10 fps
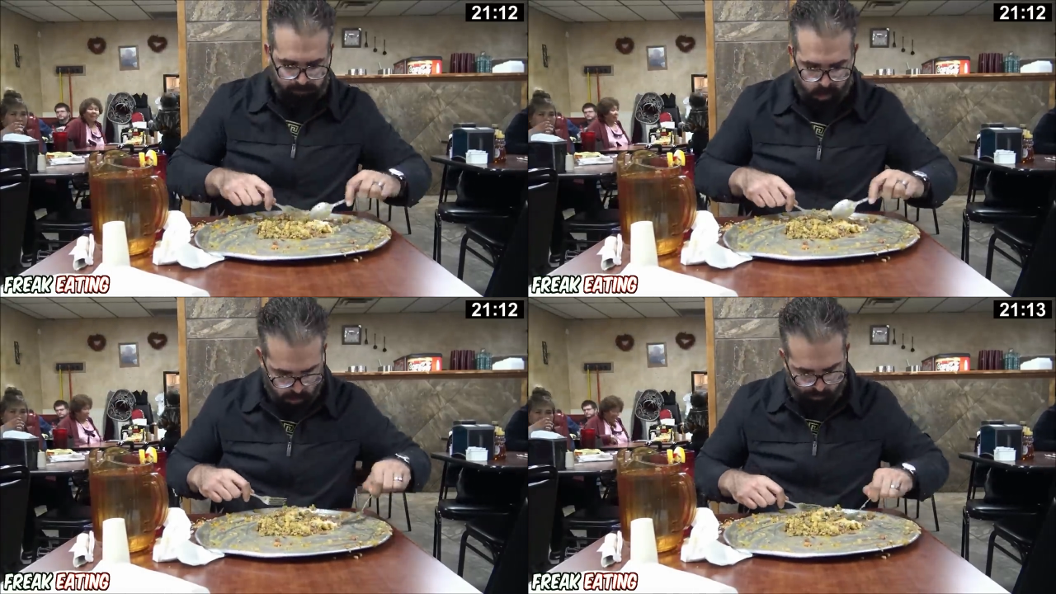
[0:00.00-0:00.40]

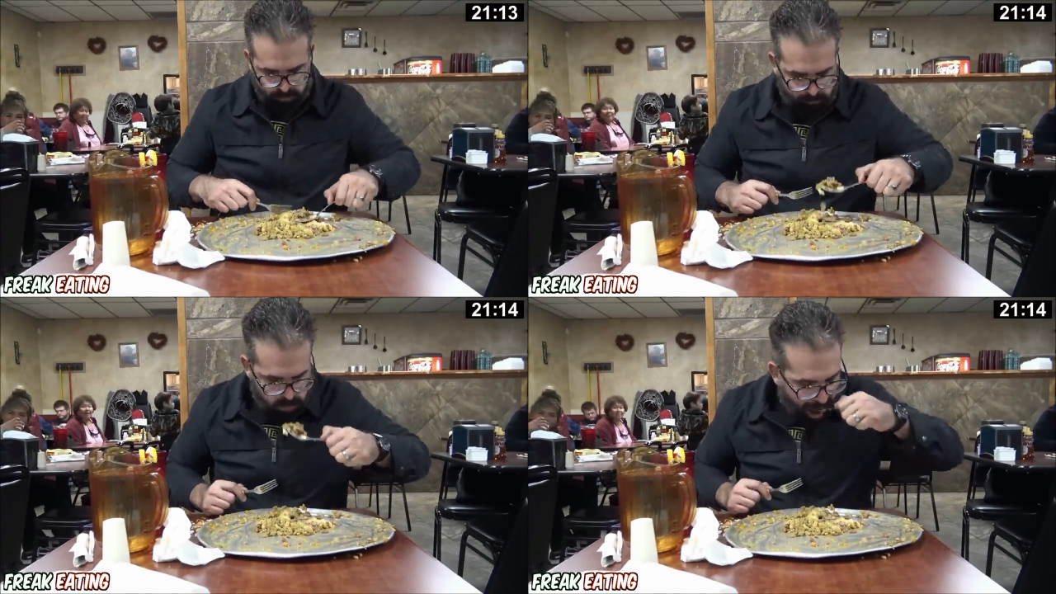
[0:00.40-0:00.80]

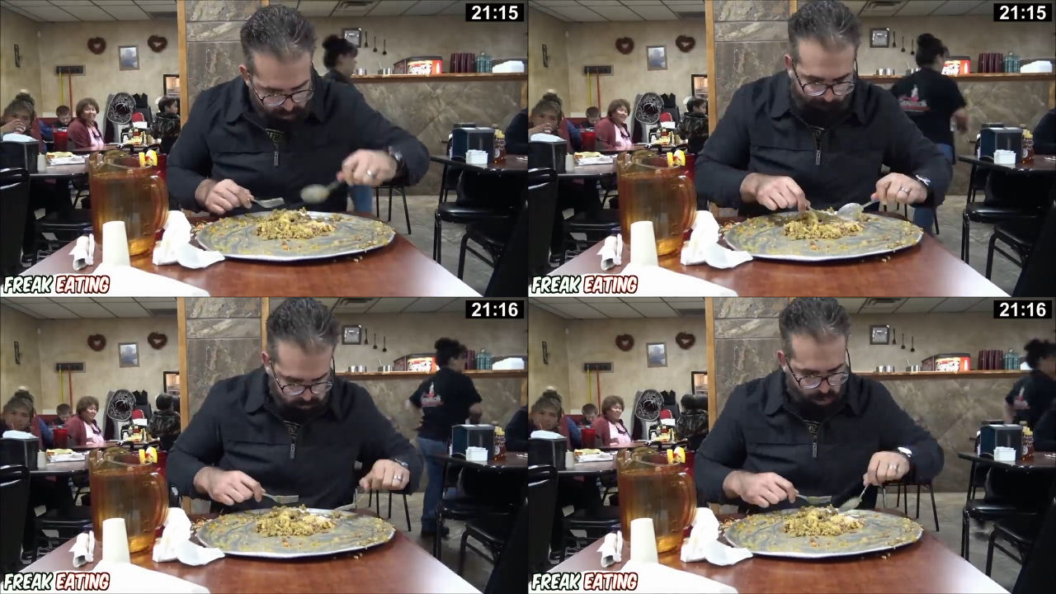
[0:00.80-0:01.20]

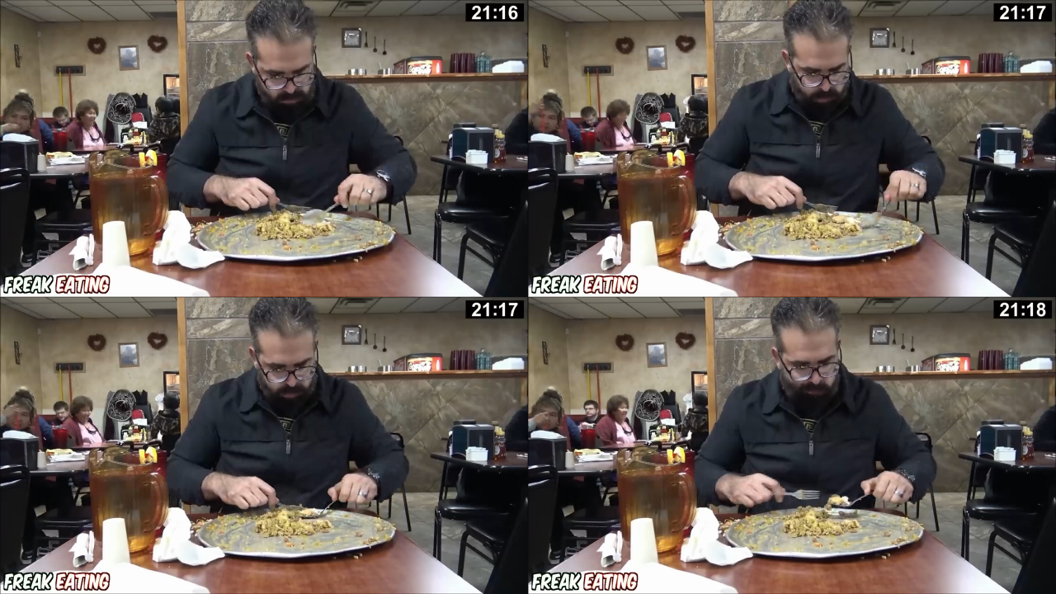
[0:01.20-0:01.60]

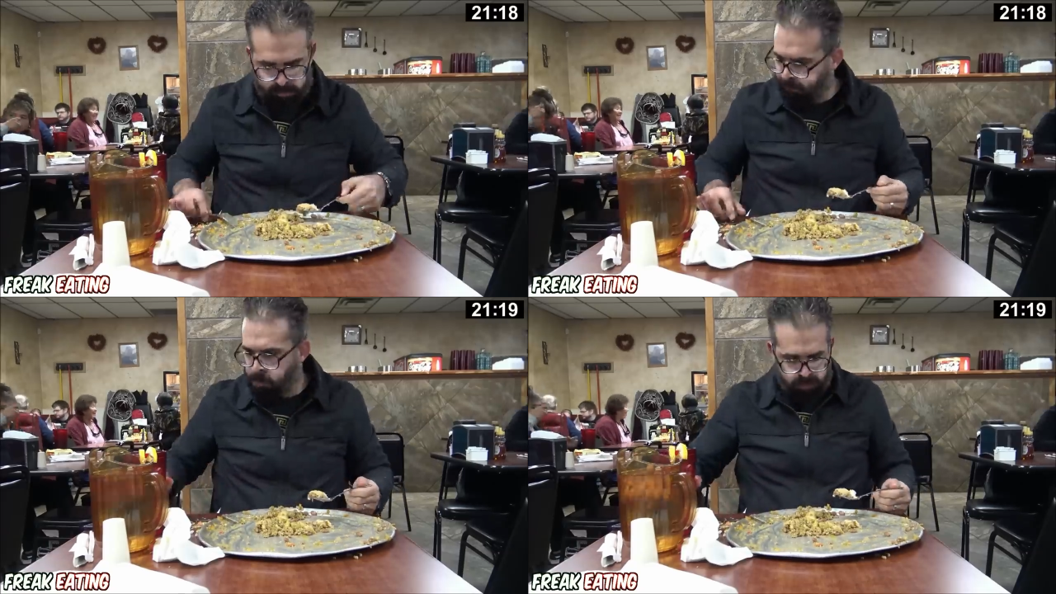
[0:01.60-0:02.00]

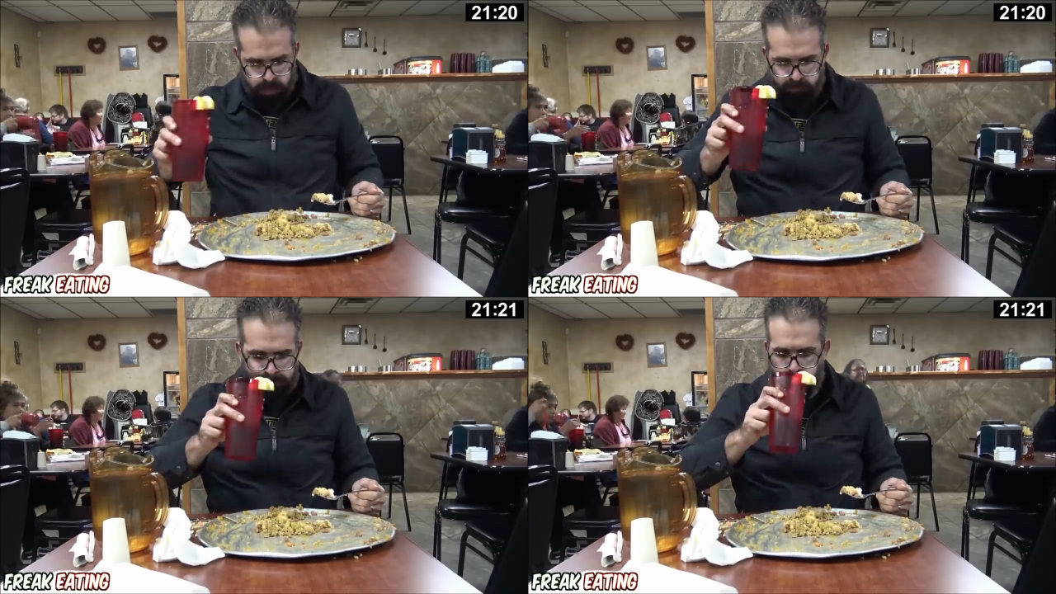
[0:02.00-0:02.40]

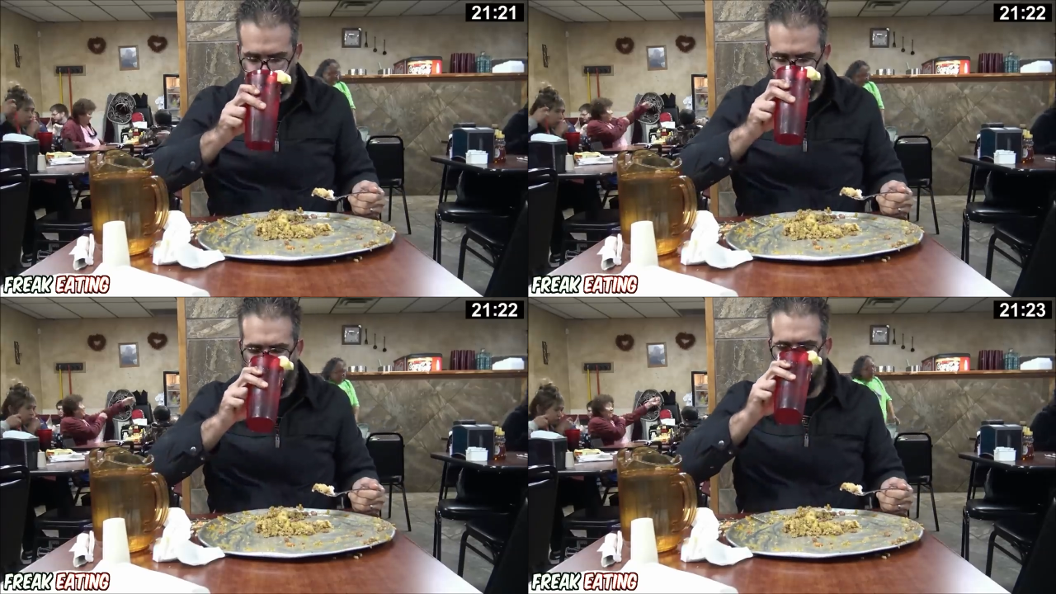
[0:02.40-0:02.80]

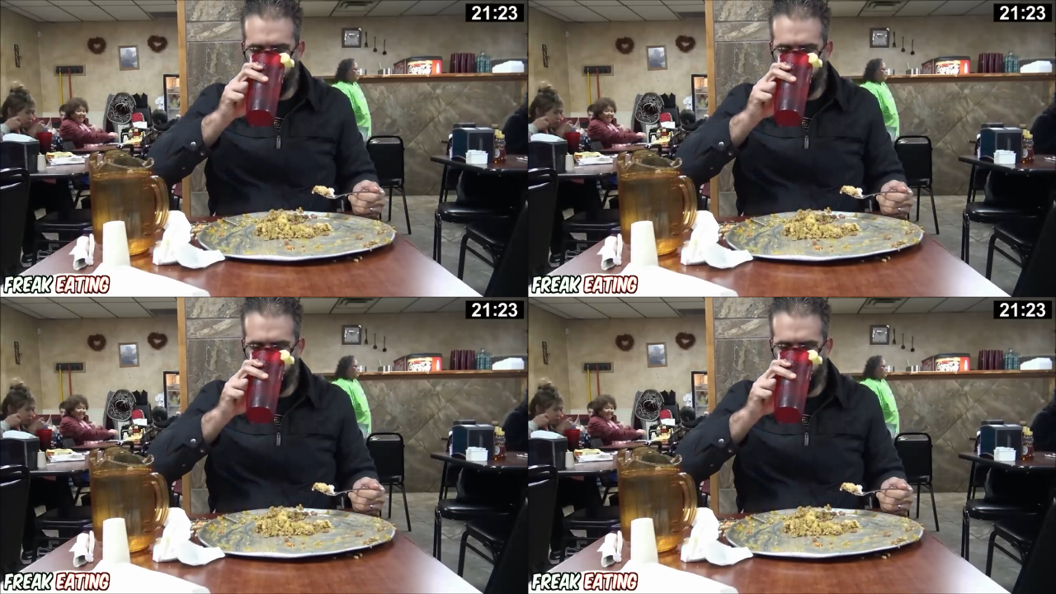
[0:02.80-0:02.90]
(no one is talking)